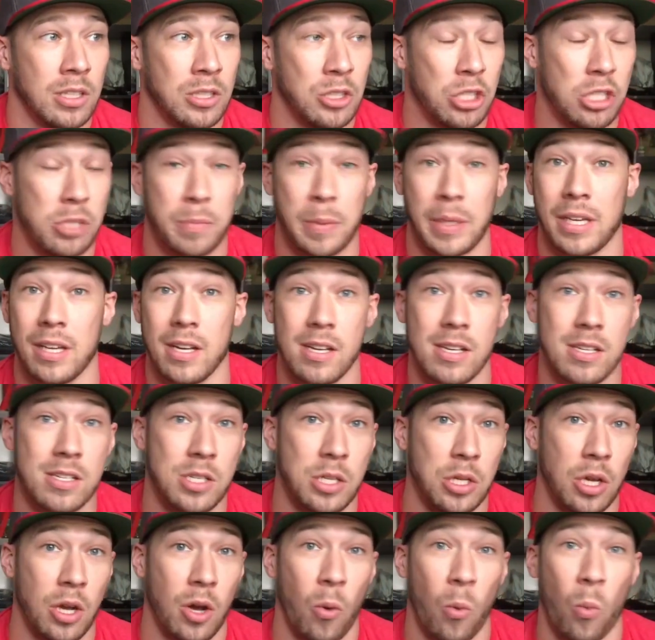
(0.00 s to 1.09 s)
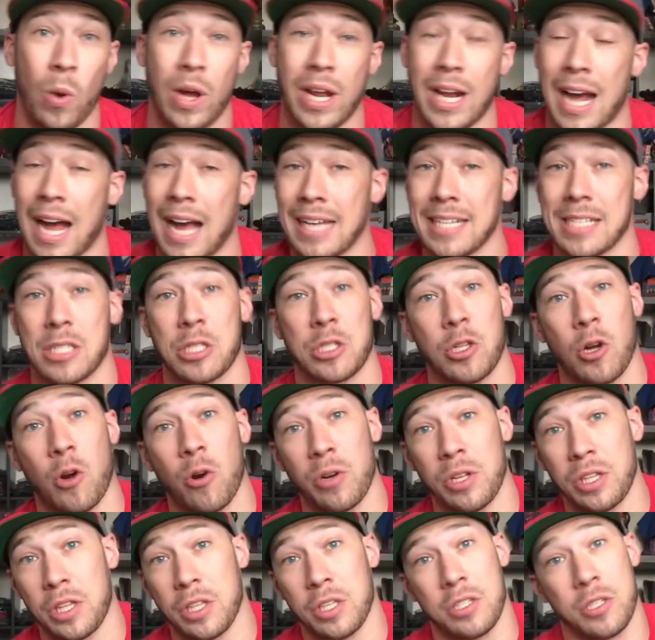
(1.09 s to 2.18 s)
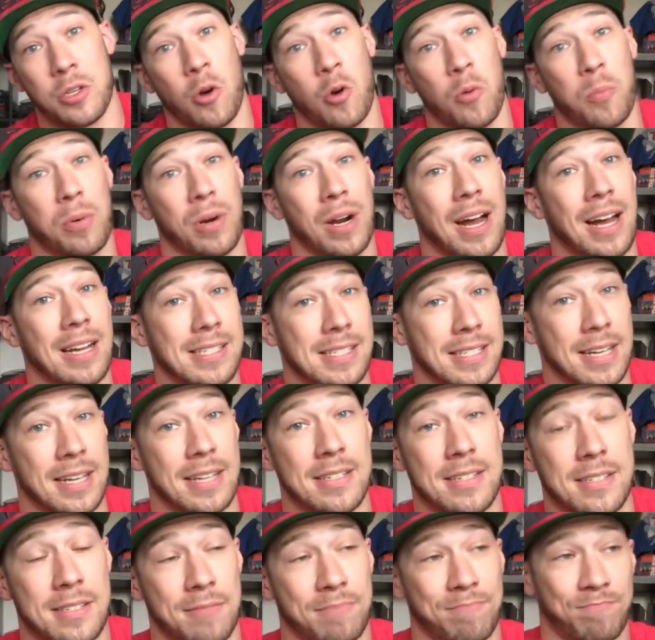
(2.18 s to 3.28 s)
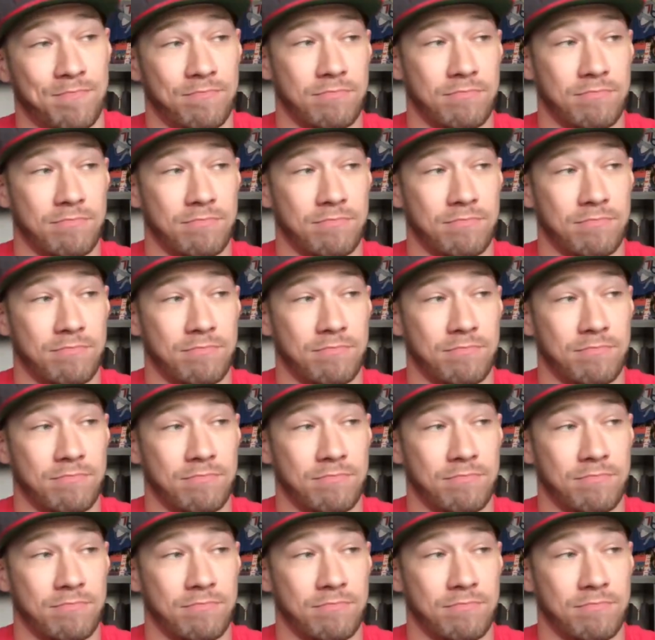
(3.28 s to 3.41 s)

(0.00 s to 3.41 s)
just because when I started this whole process,